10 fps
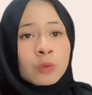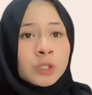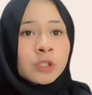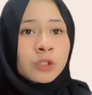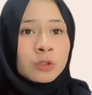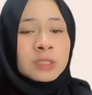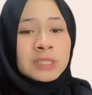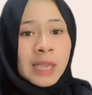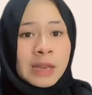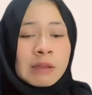which shows
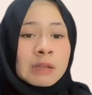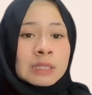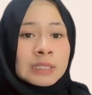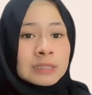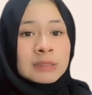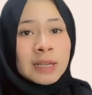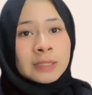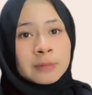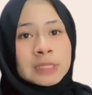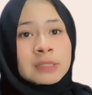that this
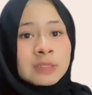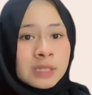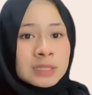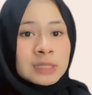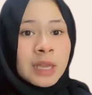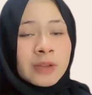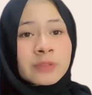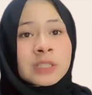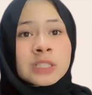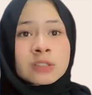climate change
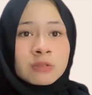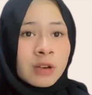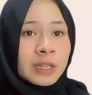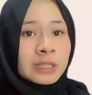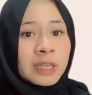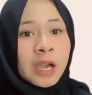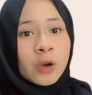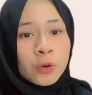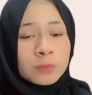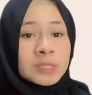have destroyed their
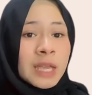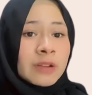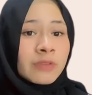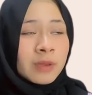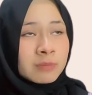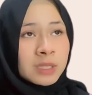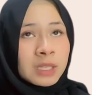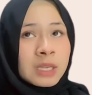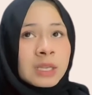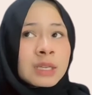homes and family.